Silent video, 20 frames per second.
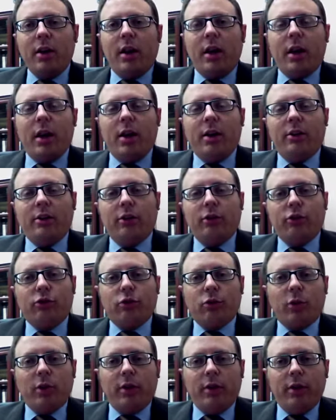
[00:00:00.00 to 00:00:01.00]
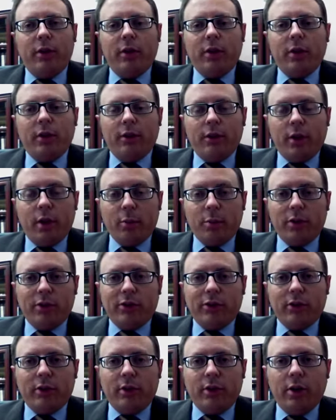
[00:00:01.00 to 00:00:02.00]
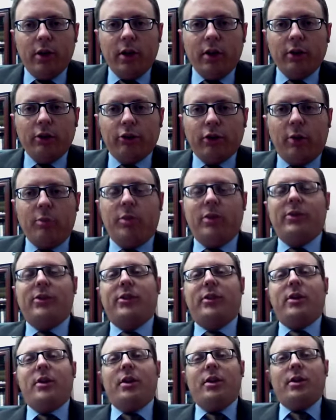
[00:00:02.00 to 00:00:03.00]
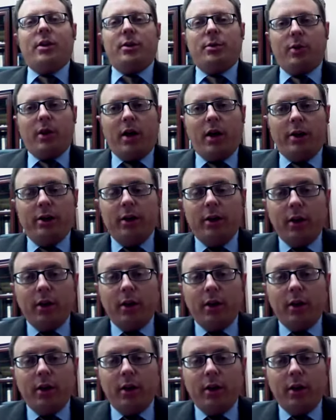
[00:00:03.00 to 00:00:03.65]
and destroyed the English embassy in Iran.